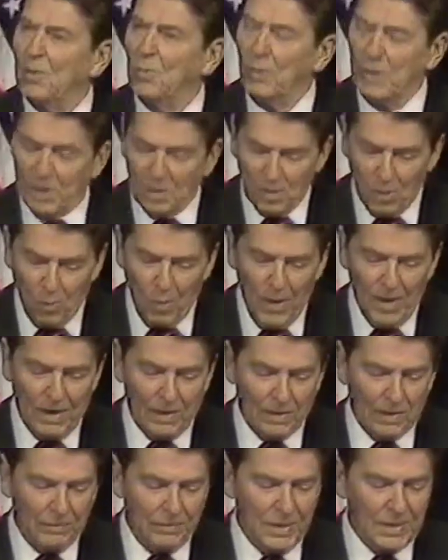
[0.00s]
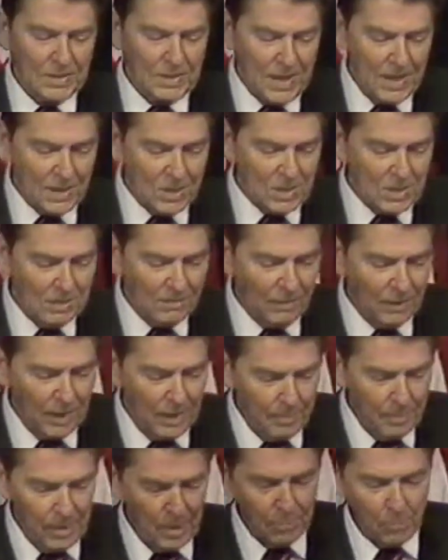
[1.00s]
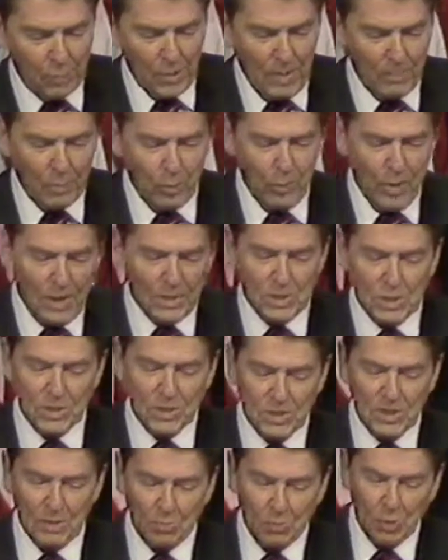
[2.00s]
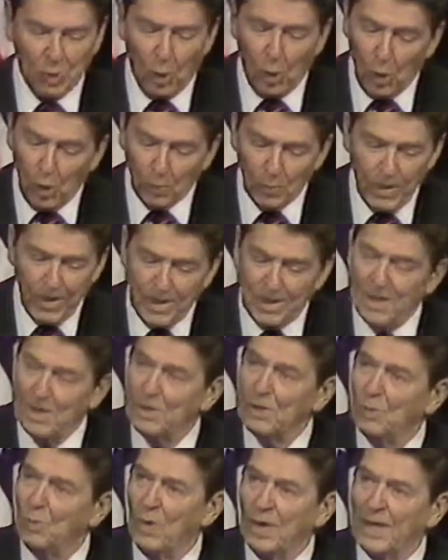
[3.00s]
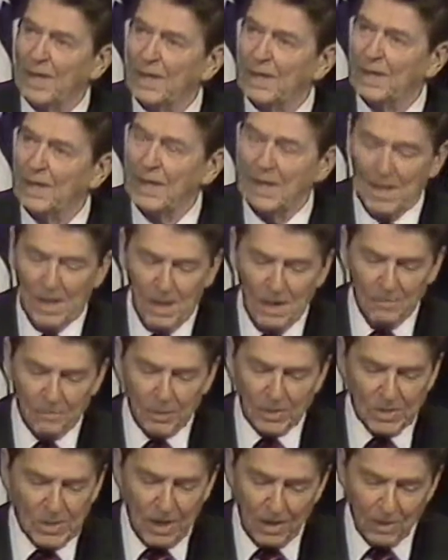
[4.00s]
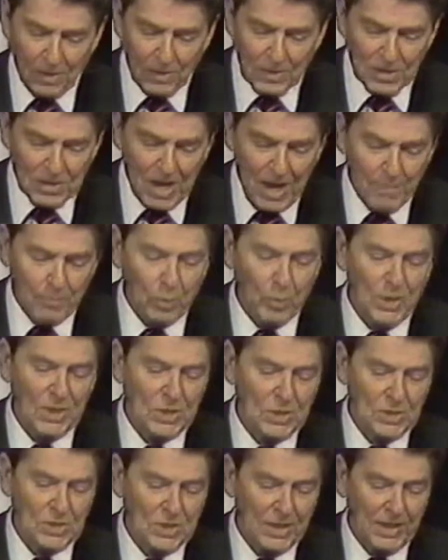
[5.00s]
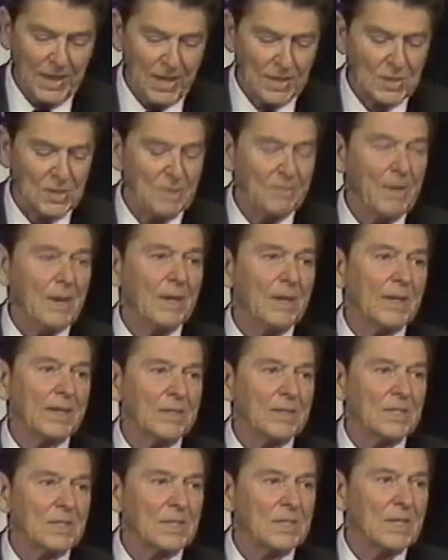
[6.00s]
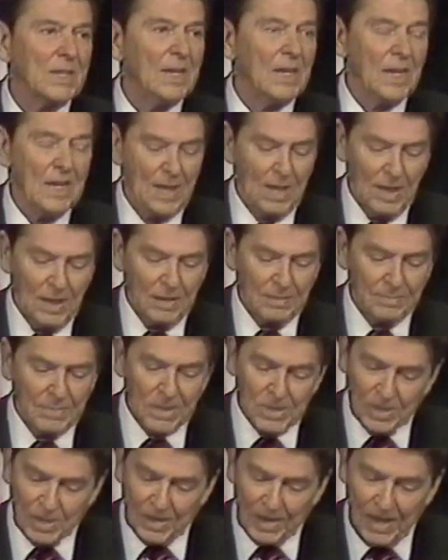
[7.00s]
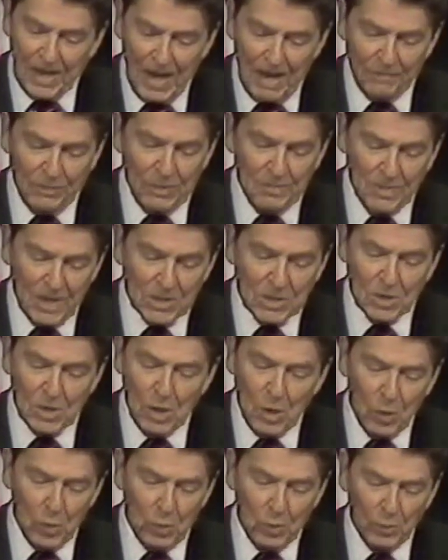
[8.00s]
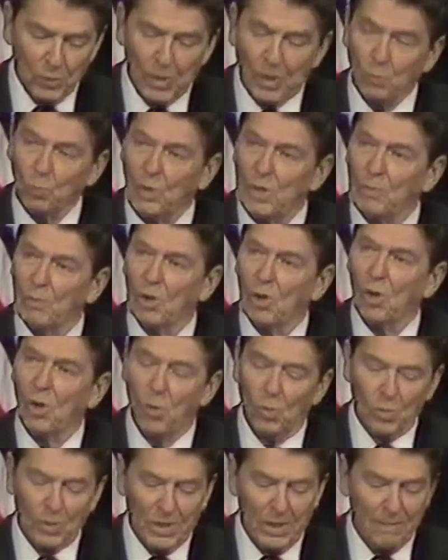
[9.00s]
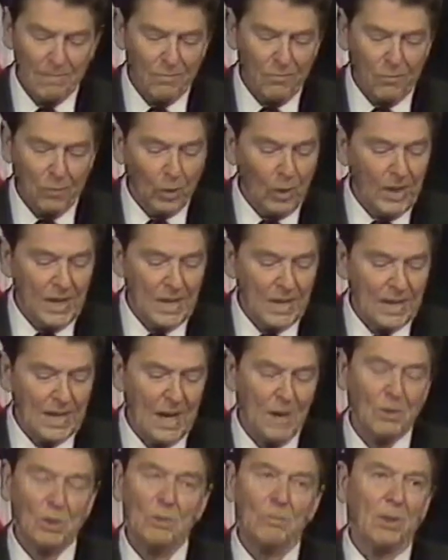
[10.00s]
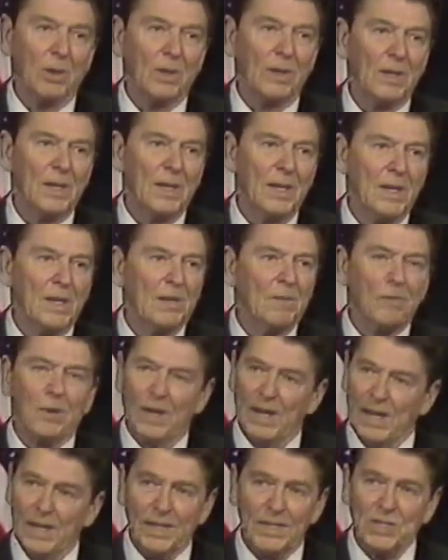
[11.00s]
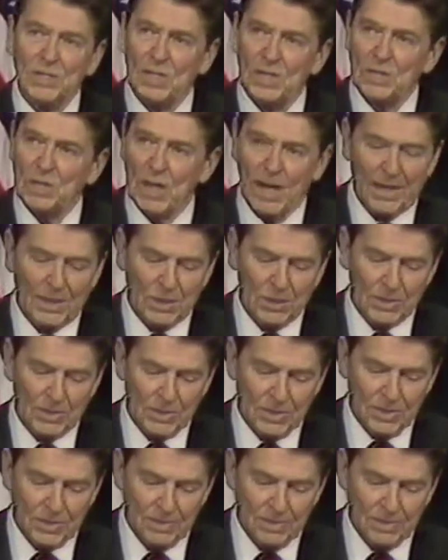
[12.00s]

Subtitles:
We're aware of intensive Libyan preparations that were already underway for terrorist operations against Americans. Mr. Gaddafi must know that we will hold him fully accountable for any such actions.